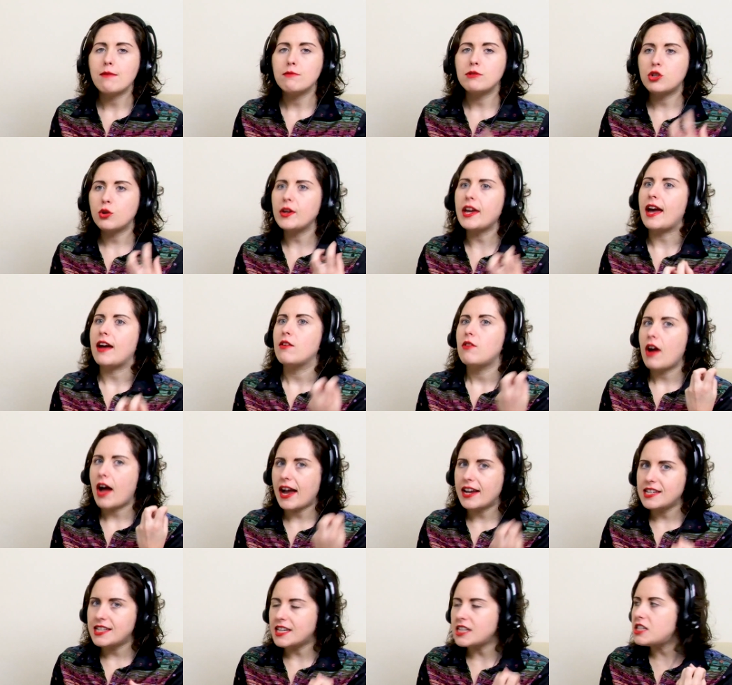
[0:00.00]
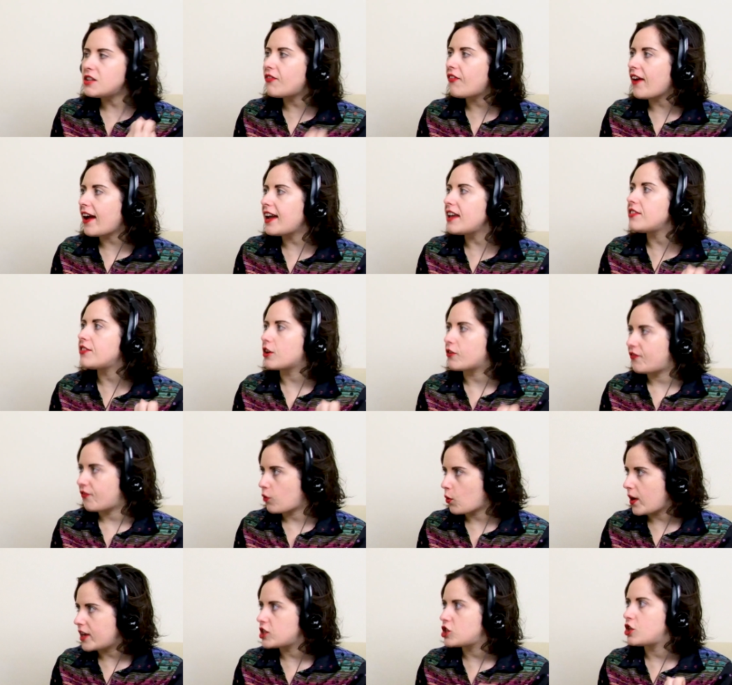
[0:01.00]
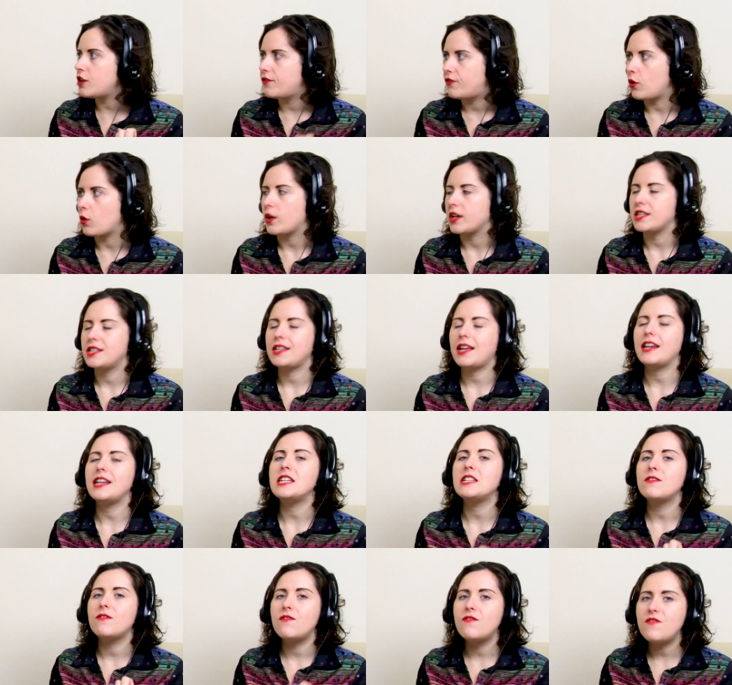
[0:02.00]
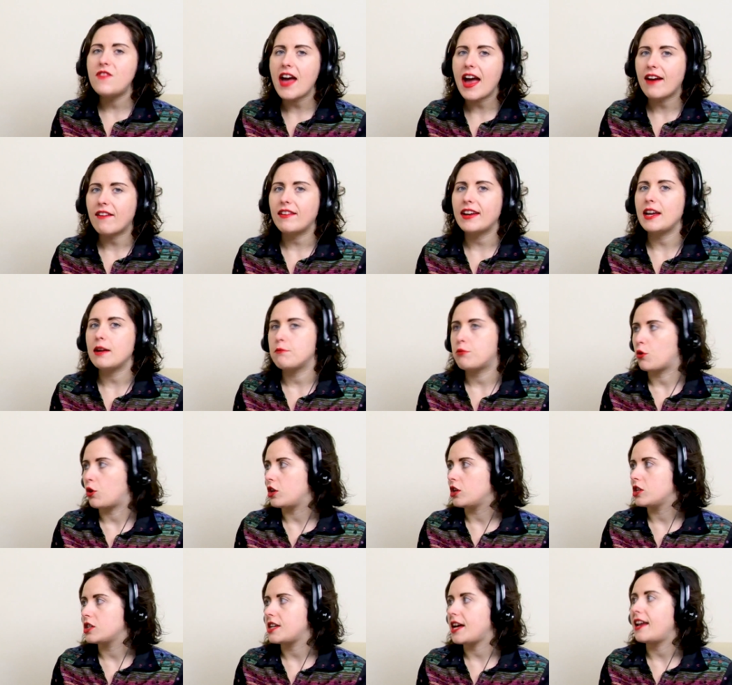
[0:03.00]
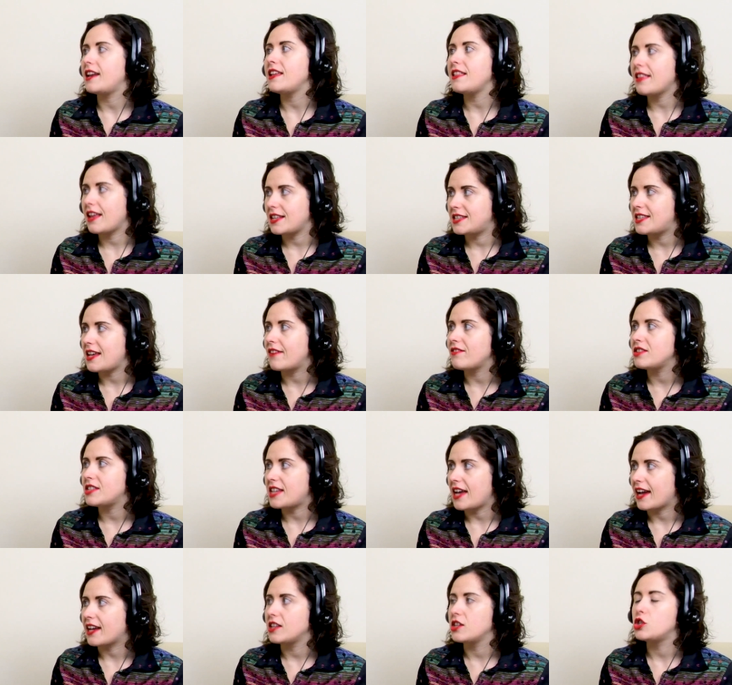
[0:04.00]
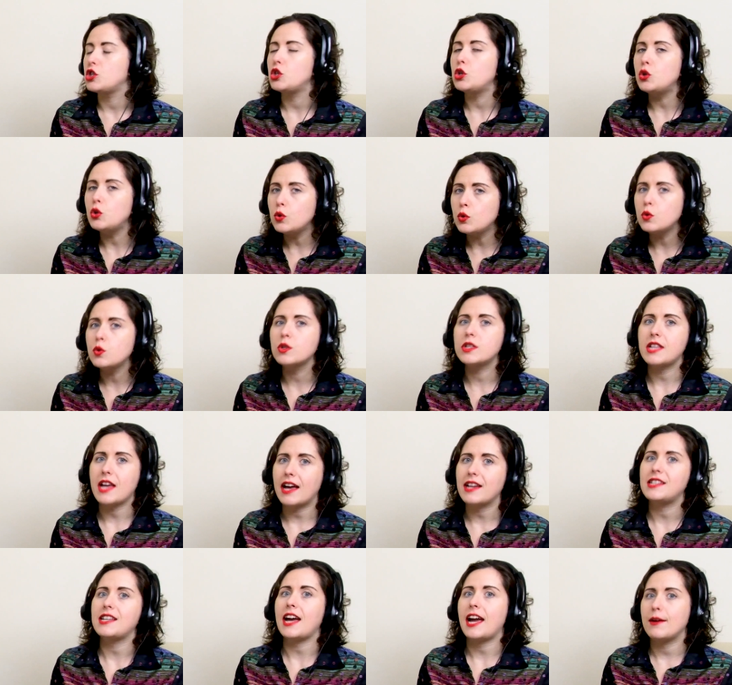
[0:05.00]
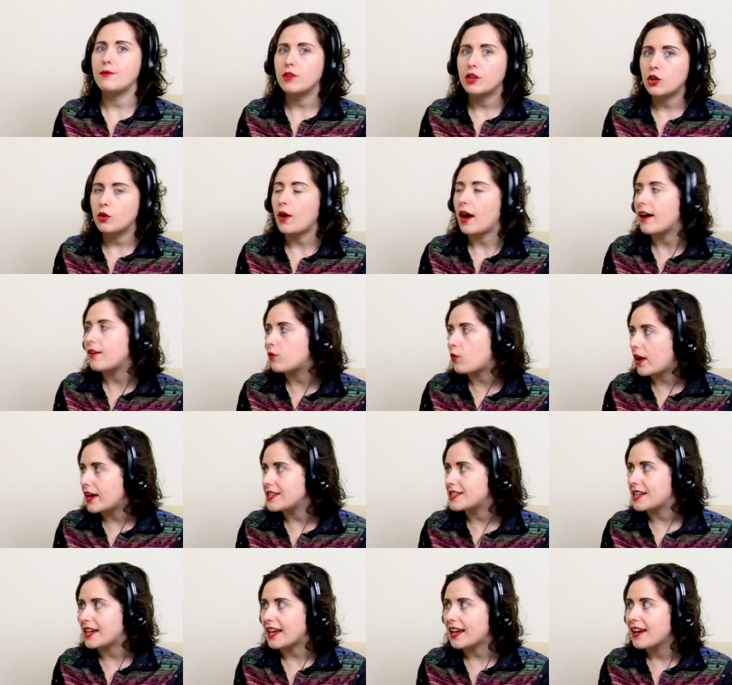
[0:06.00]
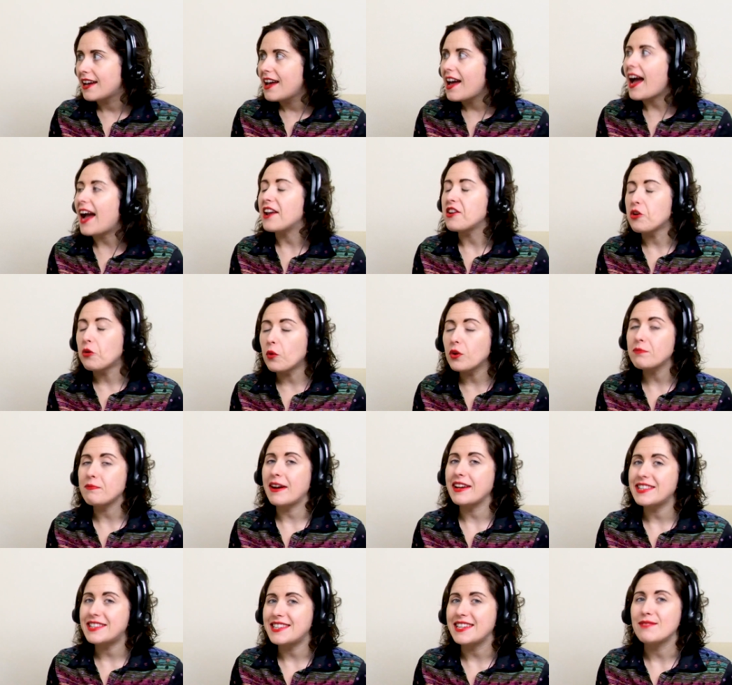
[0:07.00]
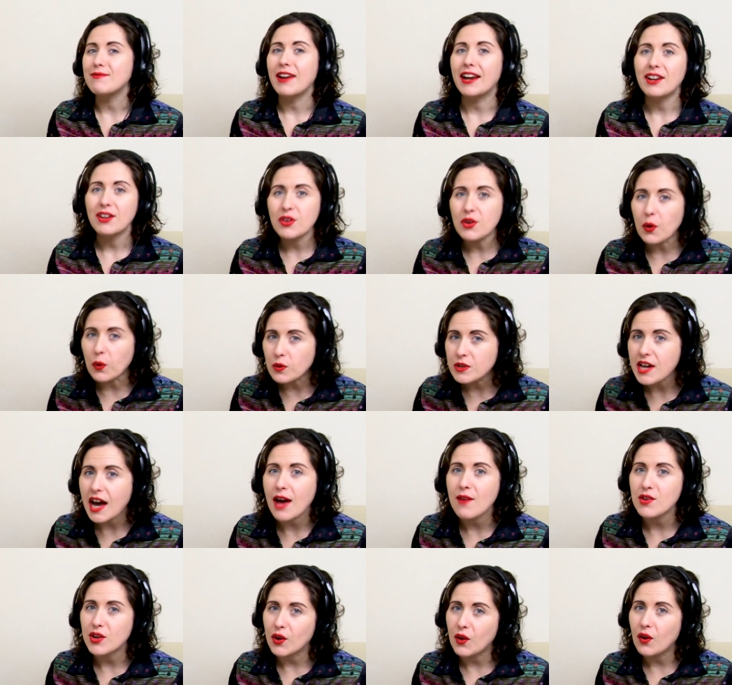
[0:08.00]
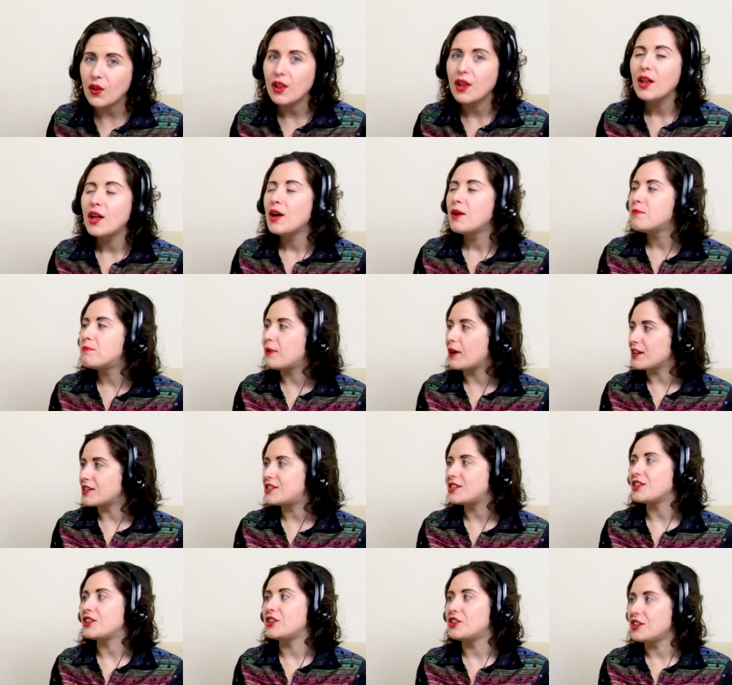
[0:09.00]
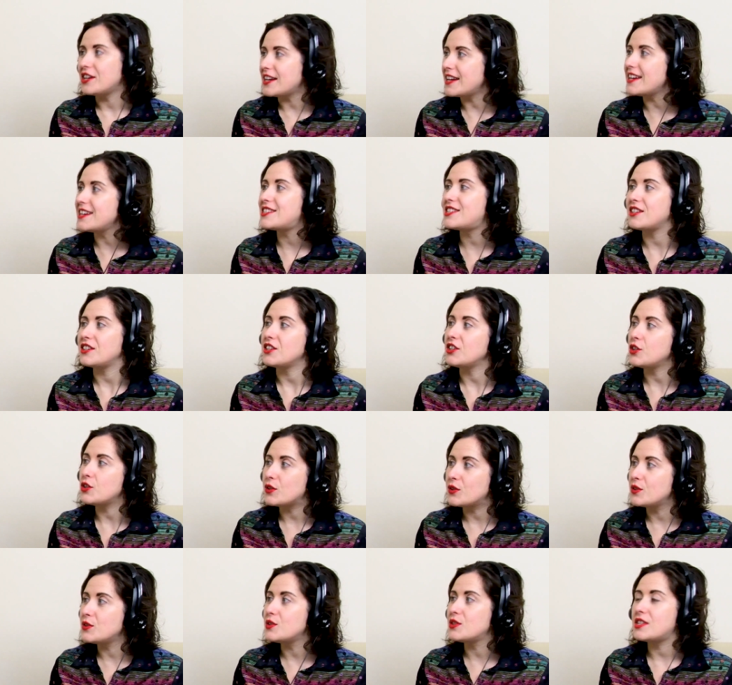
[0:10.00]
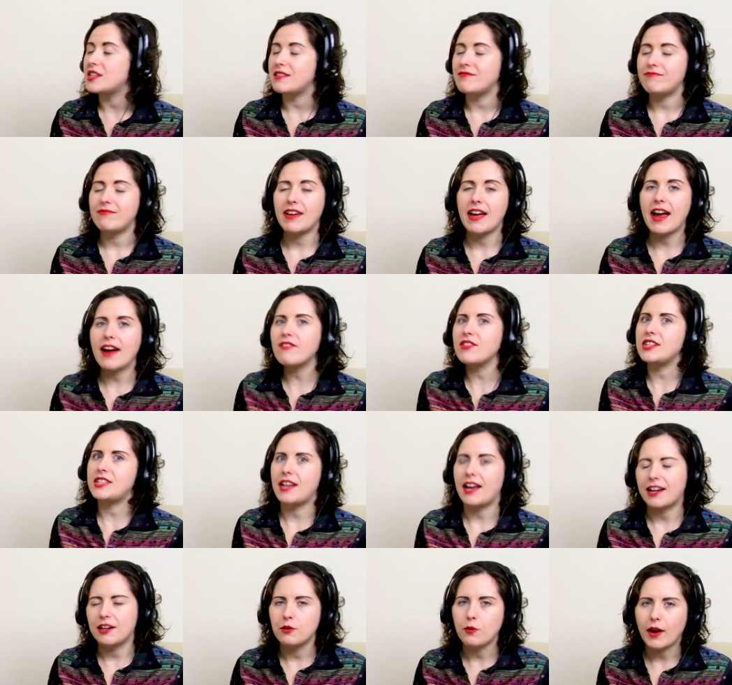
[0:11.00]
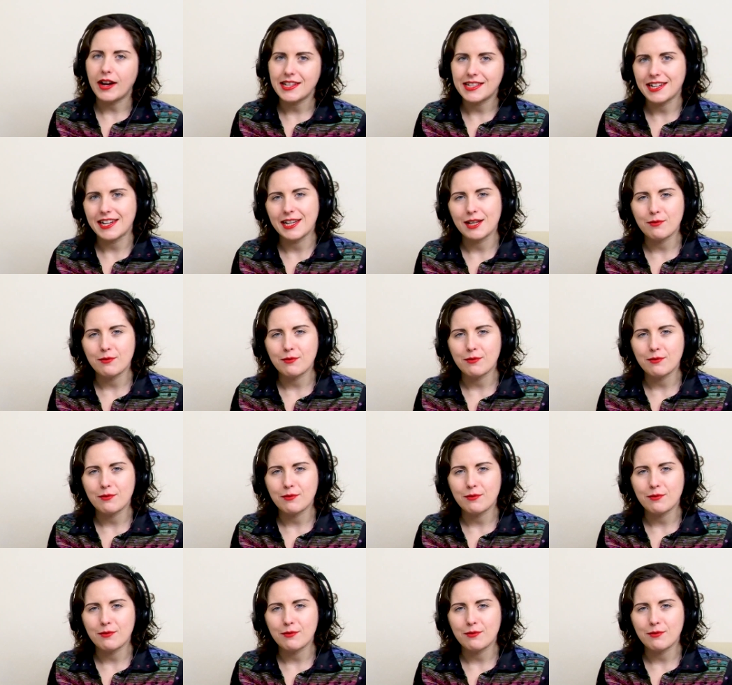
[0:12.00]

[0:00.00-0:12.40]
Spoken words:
So yeah, identify the question focus. That is very important. And in that 7 seconds, use that time that you have wisely. I know it might seem like no time at all, but you need to use every second wisely